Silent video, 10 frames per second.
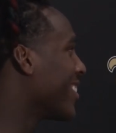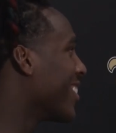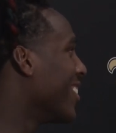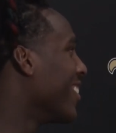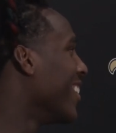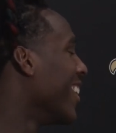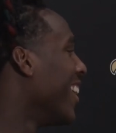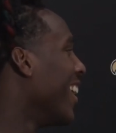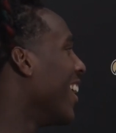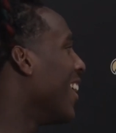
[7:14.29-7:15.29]
So
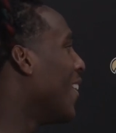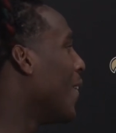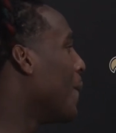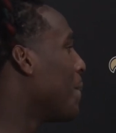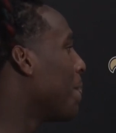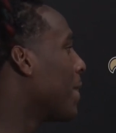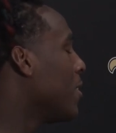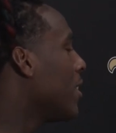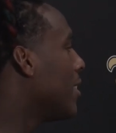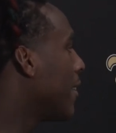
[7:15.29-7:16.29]
um,
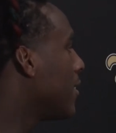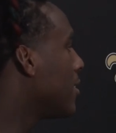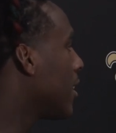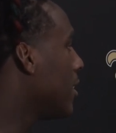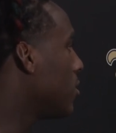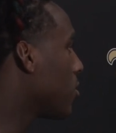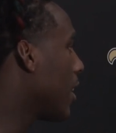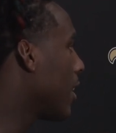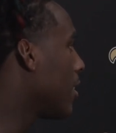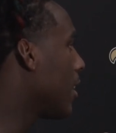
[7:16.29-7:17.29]
you could definitely tell he's
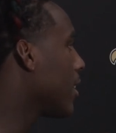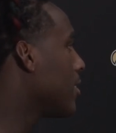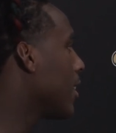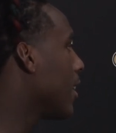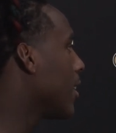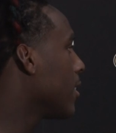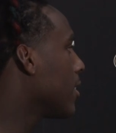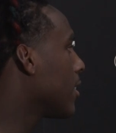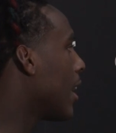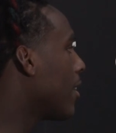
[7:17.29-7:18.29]
trying, like you said,
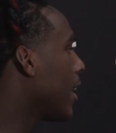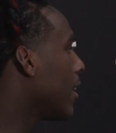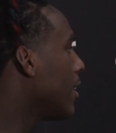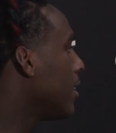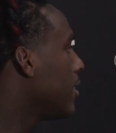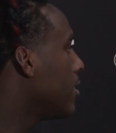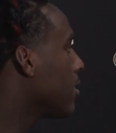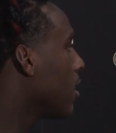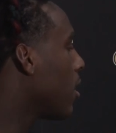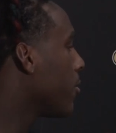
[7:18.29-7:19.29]
now that
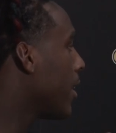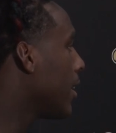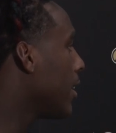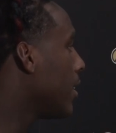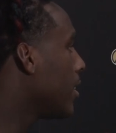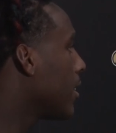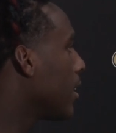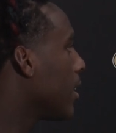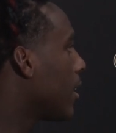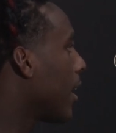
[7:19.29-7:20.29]
he's already
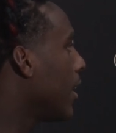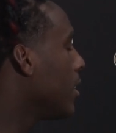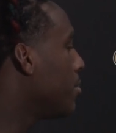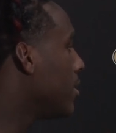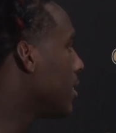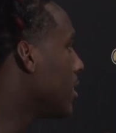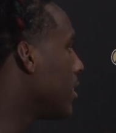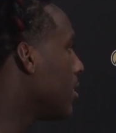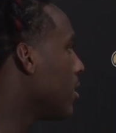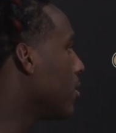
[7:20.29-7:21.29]
like in a
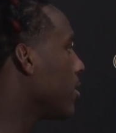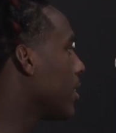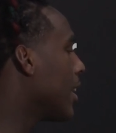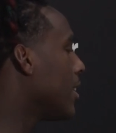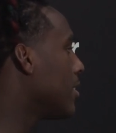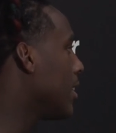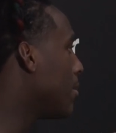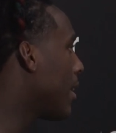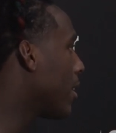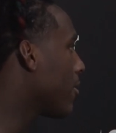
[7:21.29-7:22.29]
position, you know, getting his
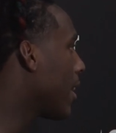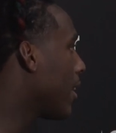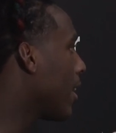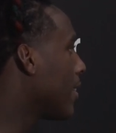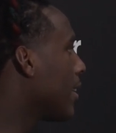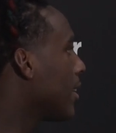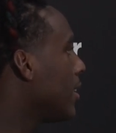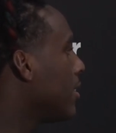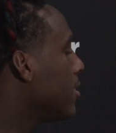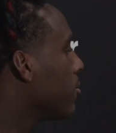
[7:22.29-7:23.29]
knee back right, I think
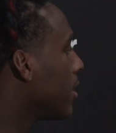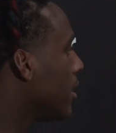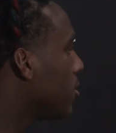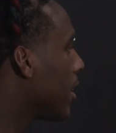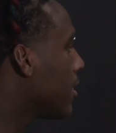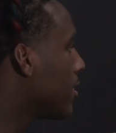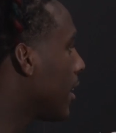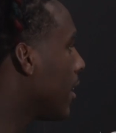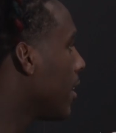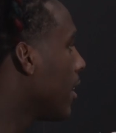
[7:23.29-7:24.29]
he's really trying to take